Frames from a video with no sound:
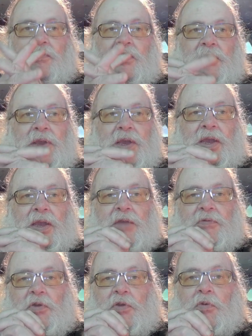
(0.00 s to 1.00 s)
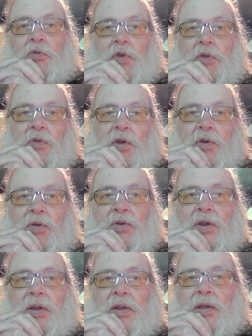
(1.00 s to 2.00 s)
would be if you rewrote
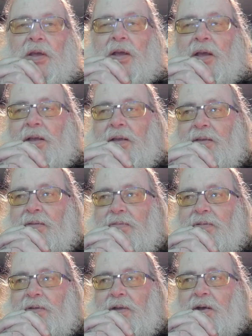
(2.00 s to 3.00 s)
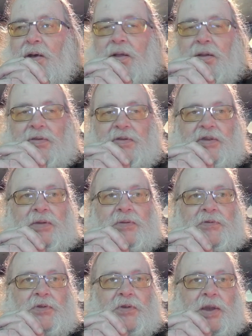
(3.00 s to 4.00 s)
uh, all or some
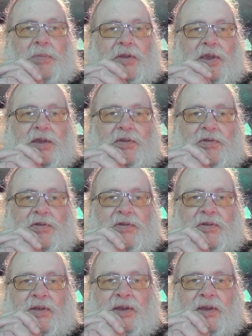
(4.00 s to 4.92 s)
of your applications